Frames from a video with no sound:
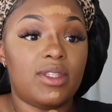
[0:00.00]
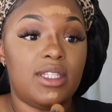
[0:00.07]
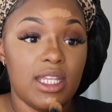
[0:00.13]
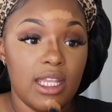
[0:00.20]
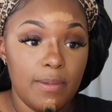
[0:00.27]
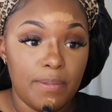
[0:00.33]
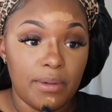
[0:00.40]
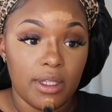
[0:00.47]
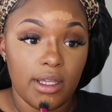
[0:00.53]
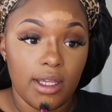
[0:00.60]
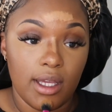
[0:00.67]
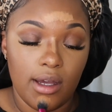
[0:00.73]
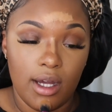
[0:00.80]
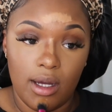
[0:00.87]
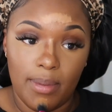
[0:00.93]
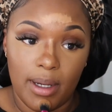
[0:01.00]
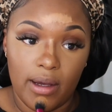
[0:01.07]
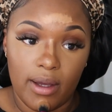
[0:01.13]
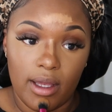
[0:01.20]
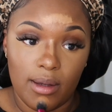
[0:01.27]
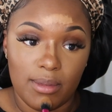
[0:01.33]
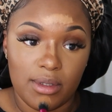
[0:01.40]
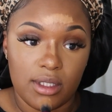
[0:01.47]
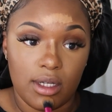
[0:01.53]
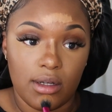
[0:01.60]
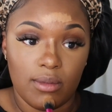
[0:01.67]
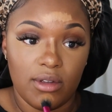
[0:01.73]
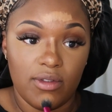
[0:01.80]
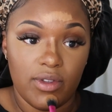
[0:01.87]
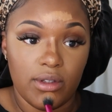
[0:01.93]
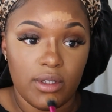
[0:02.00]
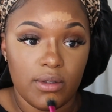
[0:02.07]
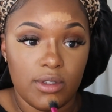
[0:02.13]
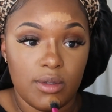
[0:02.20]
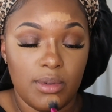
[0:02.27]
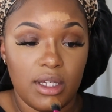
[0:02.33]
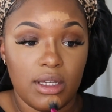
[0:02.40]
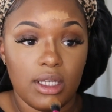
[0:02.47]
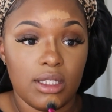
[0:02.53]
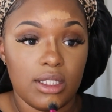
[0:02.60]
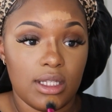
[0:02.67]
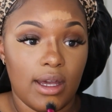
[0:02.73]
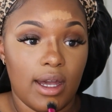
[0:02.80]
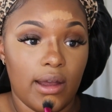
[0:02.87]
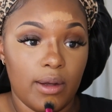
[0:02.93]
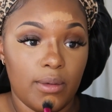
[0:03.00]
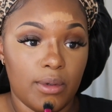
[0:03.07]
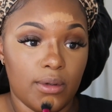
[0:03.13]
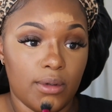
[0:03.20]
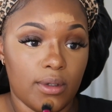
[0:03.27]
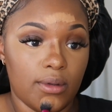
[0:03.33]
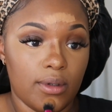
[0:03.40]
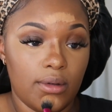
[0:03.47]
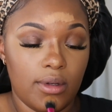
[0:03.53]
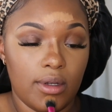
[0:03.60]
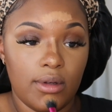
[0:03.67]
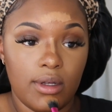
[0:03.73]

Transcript: deeply about Amazon reviews because I will